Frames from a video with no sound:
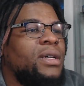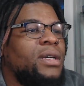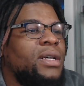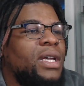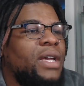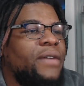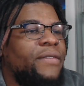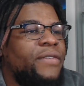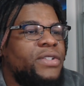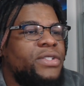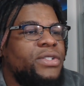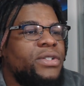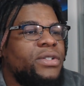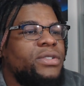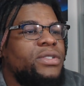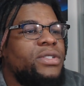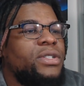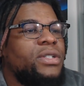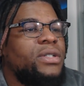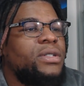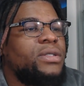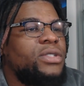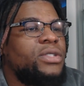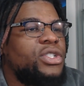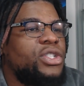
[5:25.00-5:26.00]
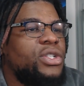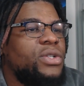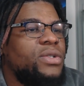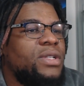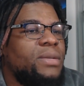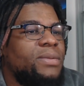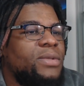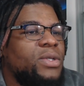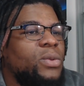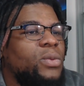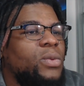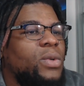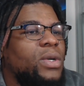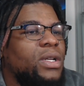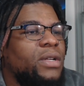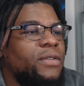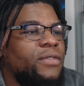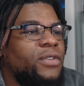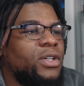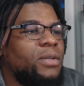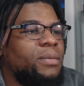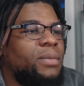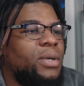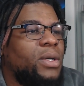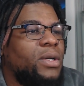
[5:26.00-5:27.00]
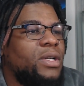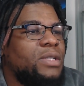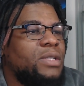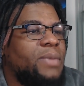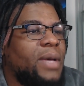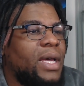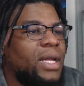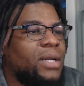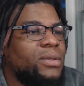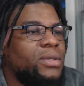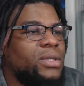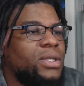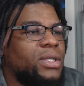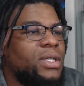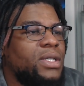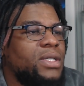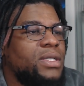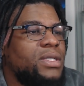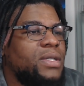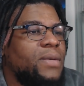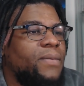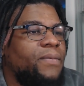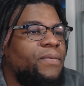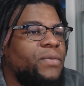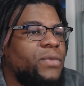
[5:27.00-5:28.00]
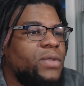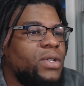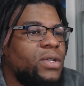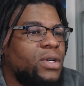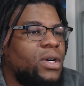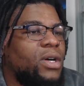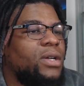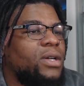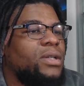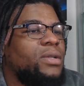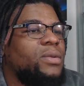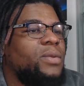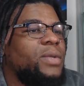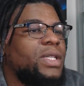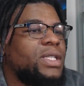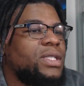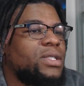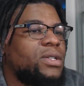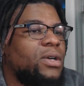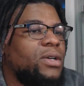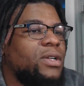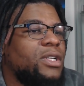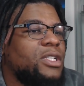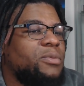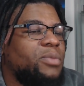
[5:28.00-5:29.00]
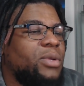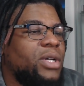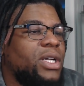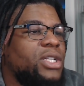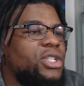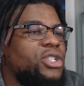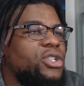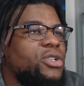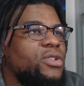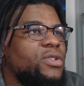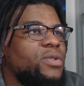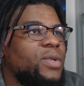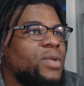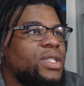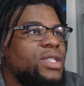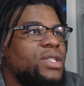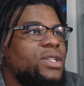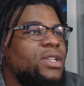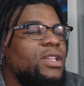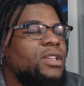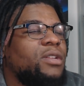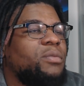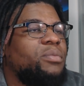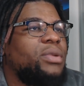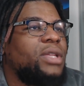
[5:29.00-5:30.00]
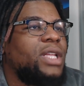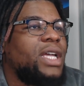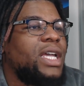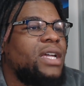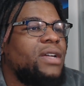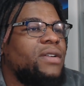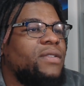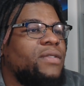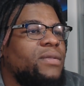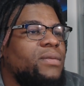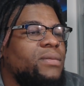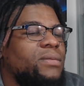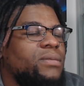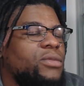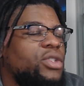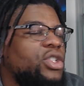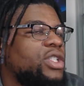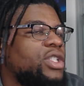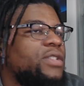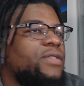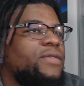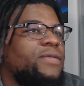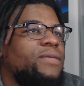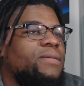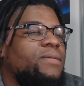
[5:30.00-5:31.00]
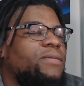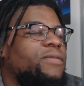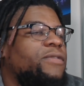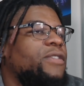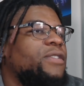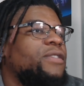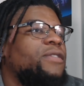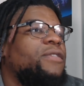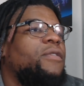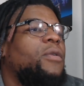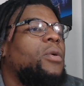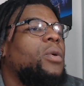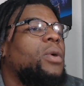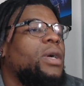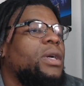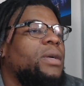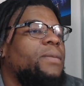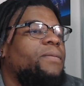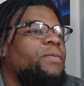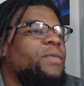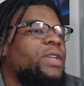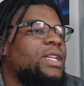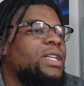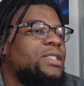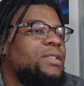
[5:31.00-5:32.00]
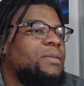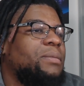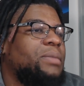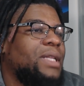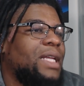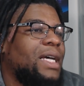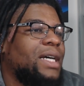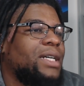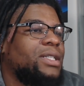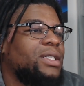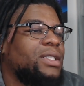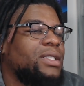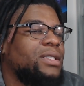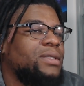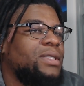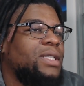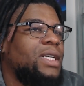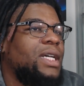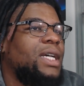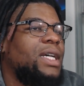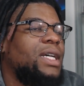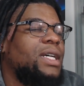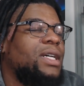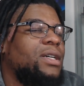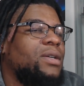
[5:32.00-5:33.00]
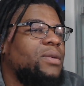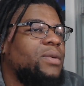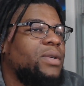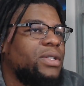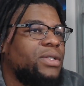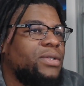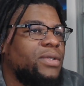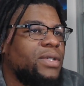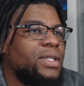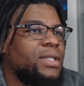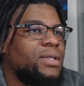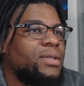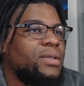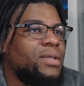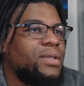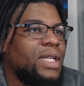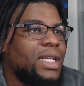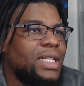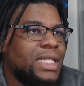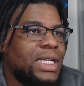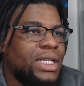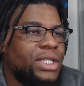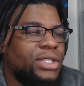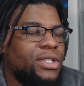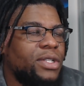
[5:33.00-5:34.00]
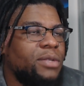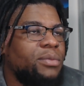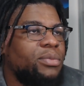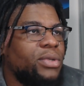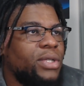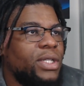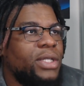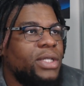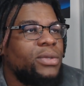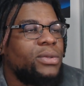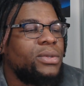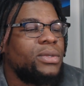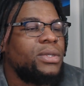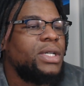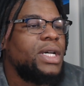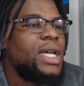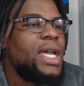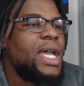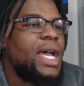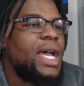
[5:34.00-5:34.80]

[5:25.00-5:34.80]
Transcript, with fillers: If it's your turn, choose up to one of your opponent's battle cards. Or auto, when this card is played, choose one. So you either play it just for 4 as a blocker with critical. That's actually pretty cool.